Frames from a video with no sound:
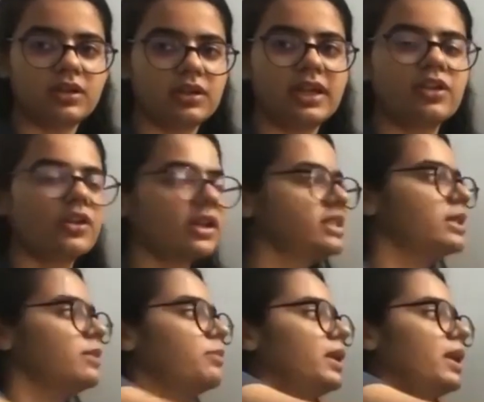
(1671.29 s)
and you can
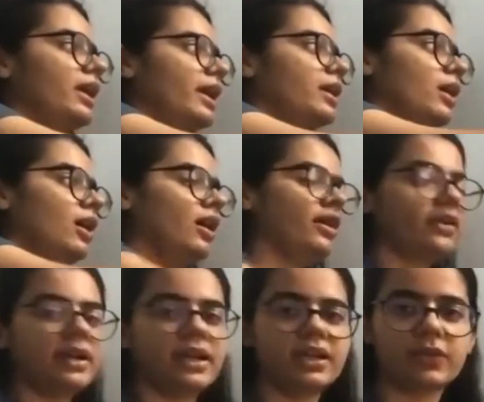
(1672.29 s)
simply write
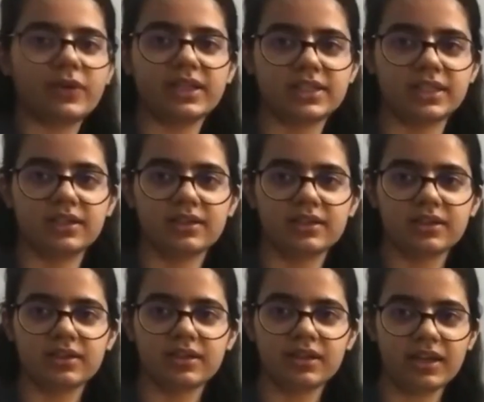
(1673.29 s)
120.
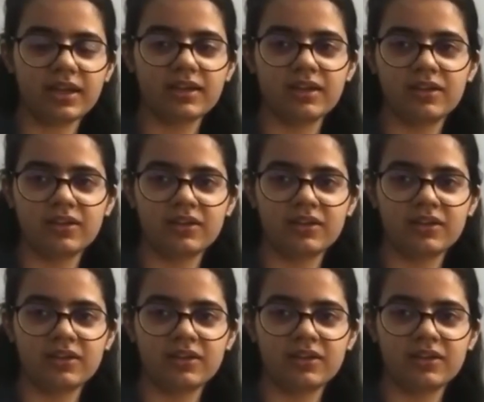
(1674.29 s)
Correct?